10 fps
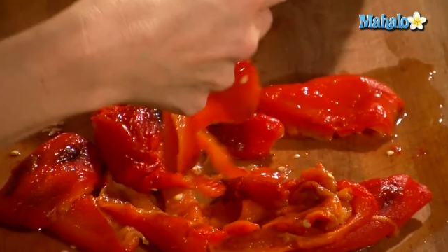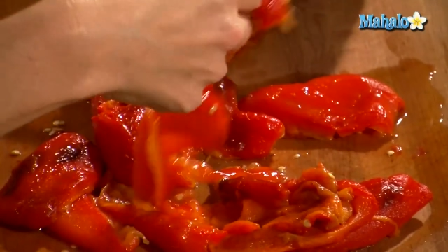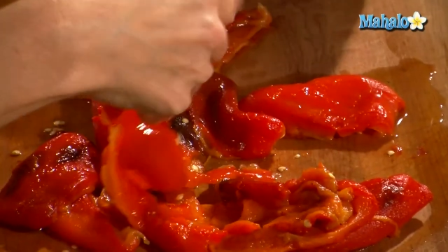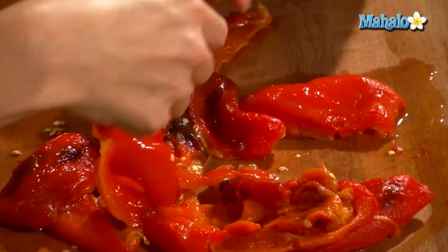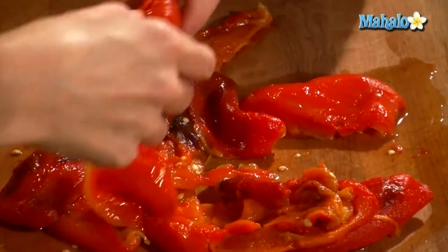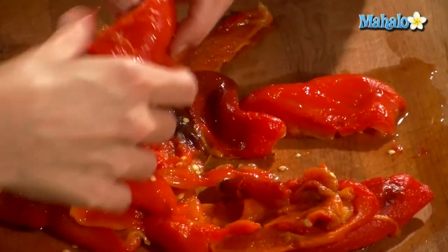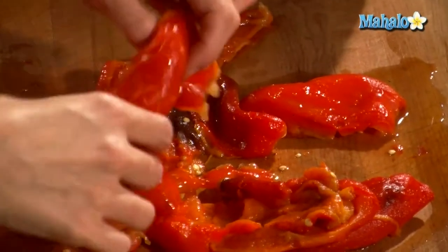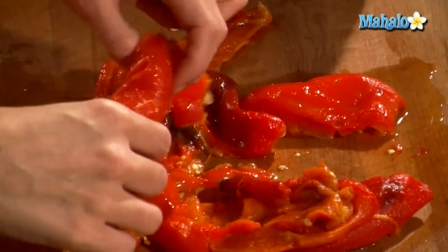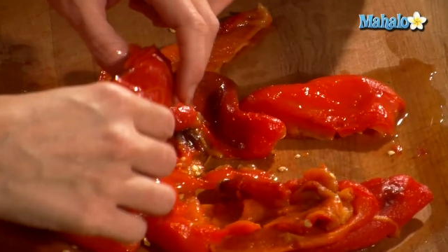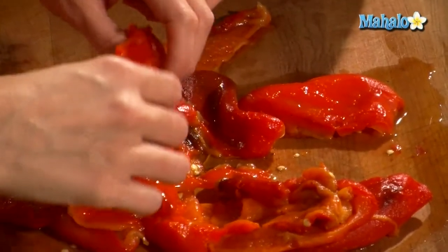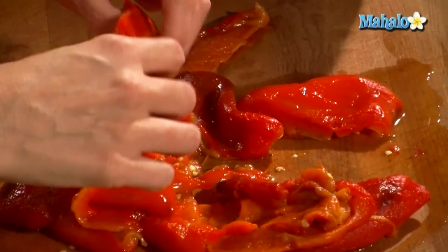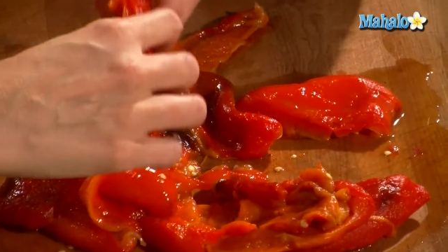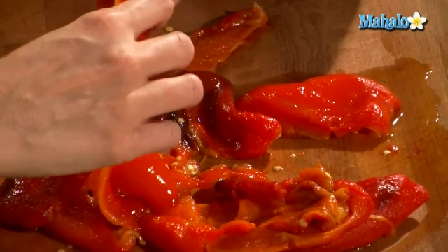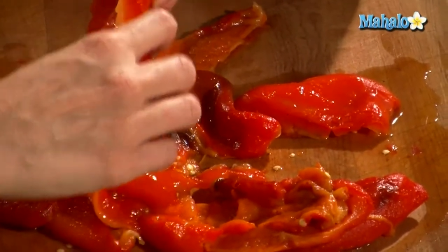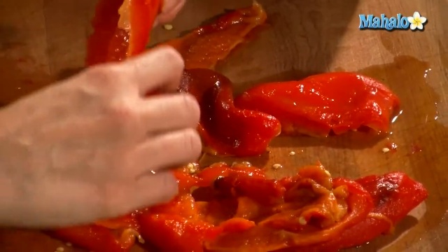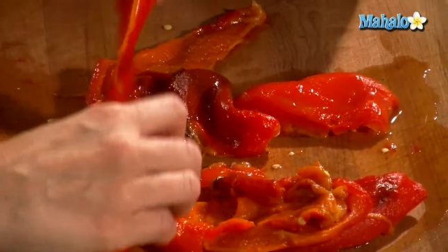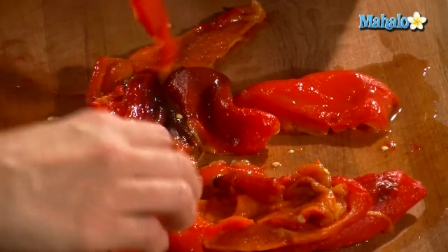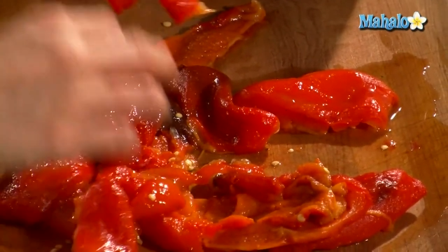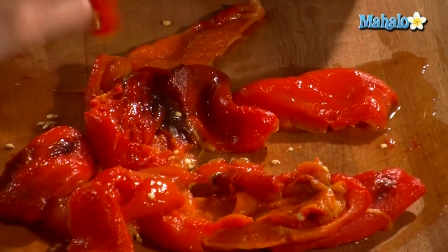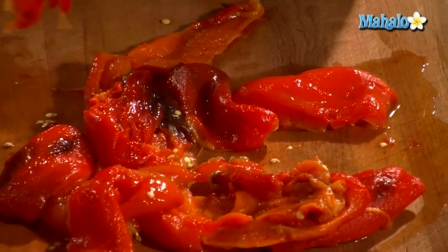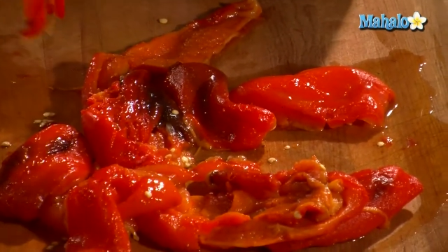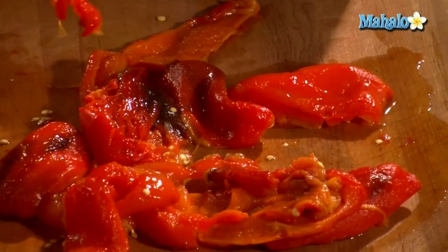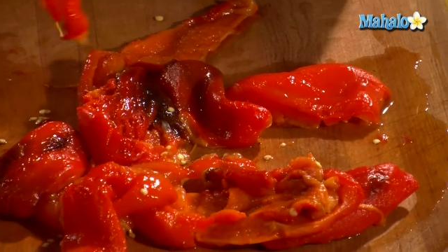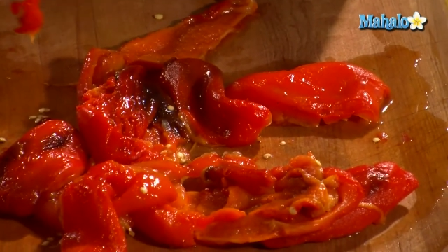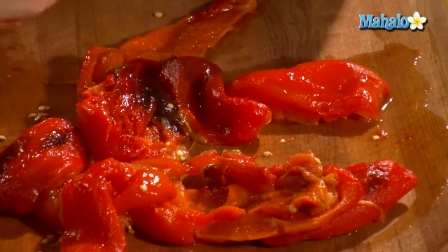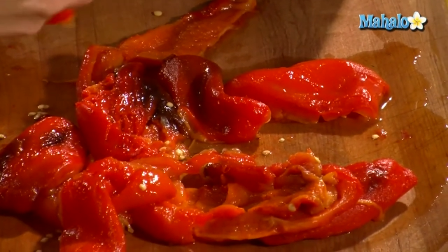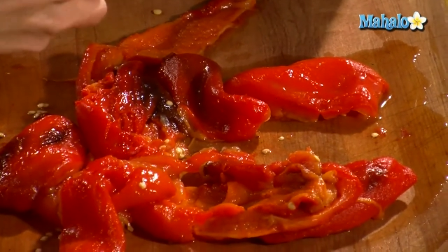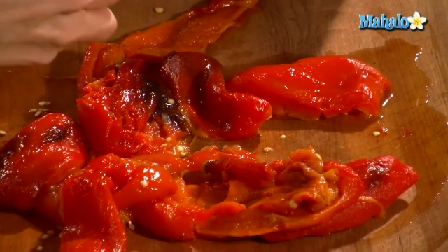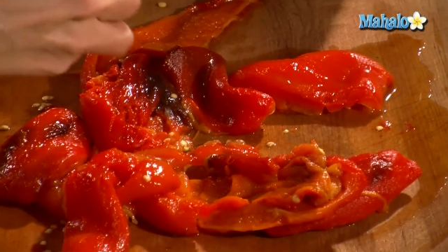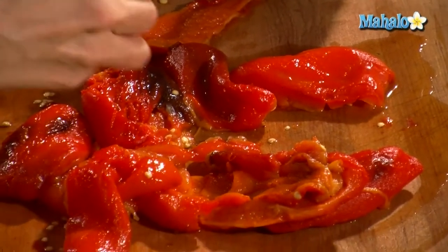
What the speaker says: [unreadable: no face in view]